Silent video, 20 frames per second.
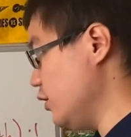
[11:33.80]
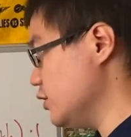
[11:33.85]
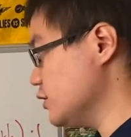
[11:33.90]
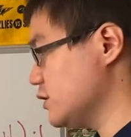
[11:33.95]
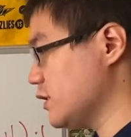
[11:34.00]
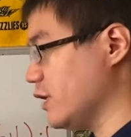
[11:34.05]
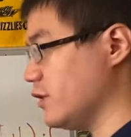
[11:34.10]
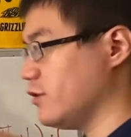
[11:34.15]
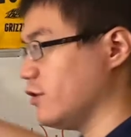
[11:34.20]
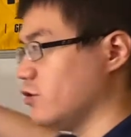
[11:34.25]
you just
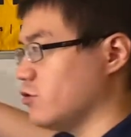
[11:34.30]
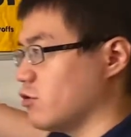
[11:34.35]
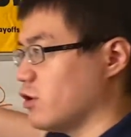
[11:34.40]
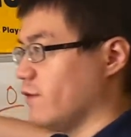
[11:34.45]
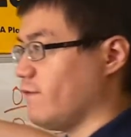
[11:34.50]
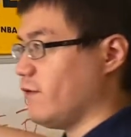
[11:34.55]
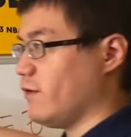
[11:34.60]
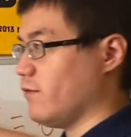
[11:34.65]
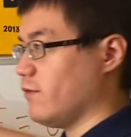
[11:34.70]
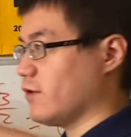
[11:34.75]
take the
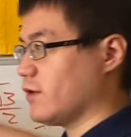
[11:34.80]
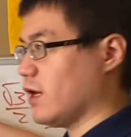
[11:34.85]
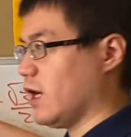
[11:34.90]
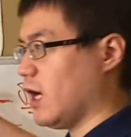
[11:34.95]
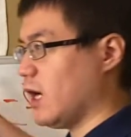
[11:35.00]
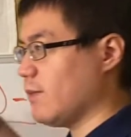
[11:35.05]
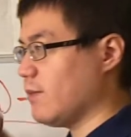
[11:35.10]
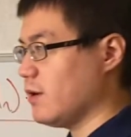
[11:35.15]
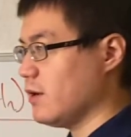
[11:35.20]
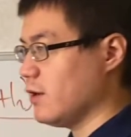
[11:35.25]
derivative of the
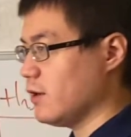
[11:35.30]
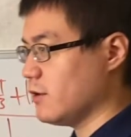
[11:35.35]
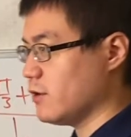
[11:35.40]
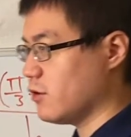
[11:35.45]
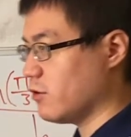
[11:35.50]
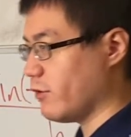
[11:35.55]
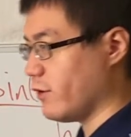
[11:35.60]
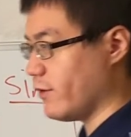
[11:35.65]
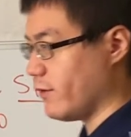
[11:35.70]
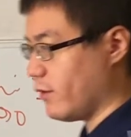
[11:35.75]
top,
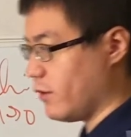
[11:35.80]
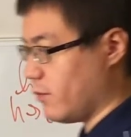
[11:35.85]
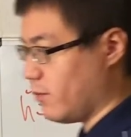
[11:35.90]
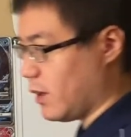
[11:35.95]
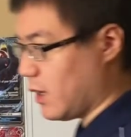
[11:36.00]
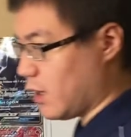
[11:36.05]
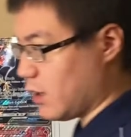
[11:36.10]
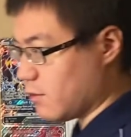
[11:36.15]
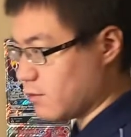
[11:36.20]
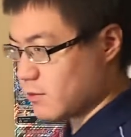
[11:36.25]
derivative of the
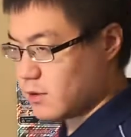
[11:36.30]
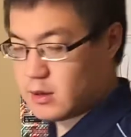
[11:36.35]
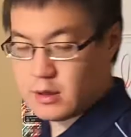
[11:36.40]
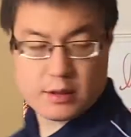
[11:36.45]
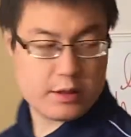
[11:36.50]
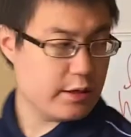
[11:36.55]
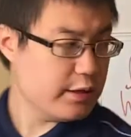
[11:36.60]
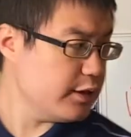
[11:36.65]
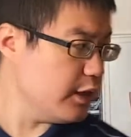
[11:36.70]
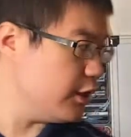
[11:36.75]
bottom.
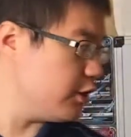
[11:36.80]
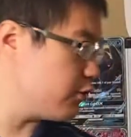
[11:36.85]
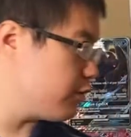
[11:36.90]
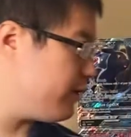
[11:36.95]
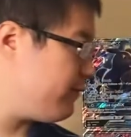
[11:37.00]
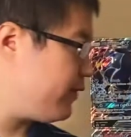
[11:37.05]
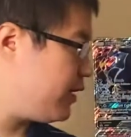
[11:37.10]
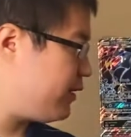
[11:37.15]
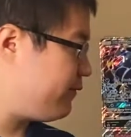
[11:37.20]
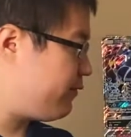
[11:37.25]
The
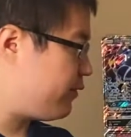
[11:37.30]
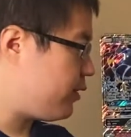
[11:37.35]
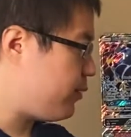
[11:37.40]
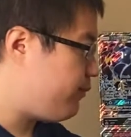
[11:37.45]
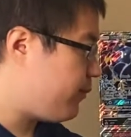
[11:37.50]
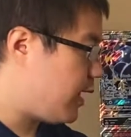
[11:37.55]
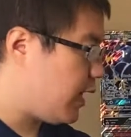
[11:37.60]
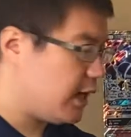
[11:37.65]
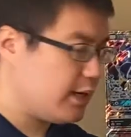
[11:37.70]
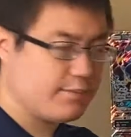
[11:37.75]
derivative of the
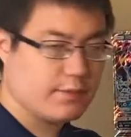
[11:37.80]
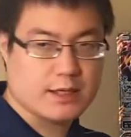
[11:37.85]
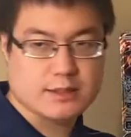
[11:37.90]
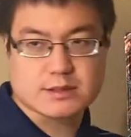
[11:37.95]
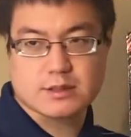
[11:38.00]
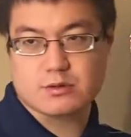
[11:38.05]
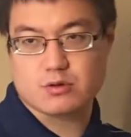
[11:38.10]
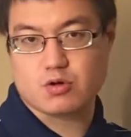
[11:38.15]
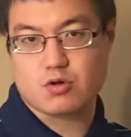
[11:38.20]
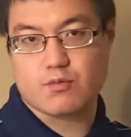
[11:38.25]
bottom
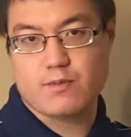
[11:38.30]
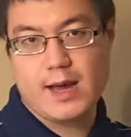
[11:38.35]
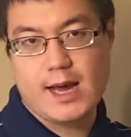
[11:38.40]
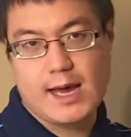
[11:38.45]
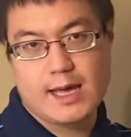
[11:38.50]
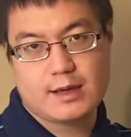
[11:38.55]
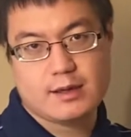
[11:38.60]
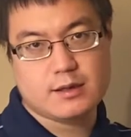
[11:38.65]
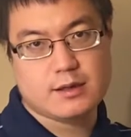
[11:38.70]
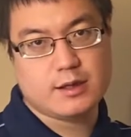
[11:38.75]
isn't too
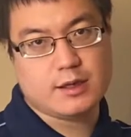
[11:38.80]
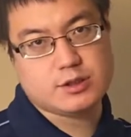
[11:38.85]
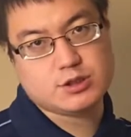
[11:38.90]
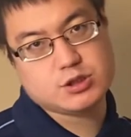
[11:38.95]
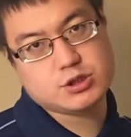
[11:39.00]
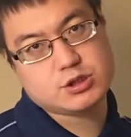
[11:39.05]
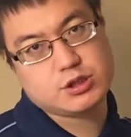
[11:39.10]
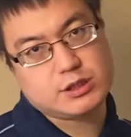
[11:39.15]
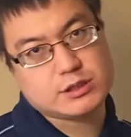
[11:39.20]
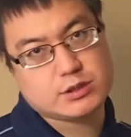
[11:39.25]
bad. It's
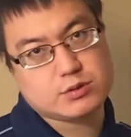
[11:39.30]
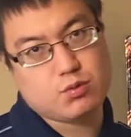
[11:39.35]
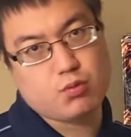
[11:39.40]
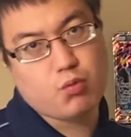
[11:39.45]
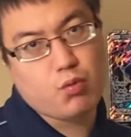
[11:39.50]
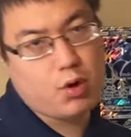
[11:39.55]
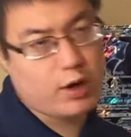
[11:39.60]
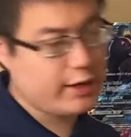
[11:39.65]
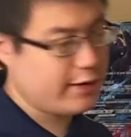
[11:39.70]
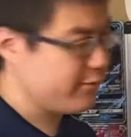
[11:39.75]
just
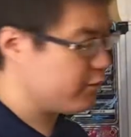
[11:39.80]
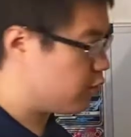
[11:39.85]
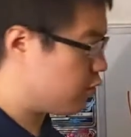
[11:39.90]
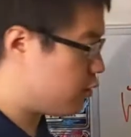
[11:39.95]
1, of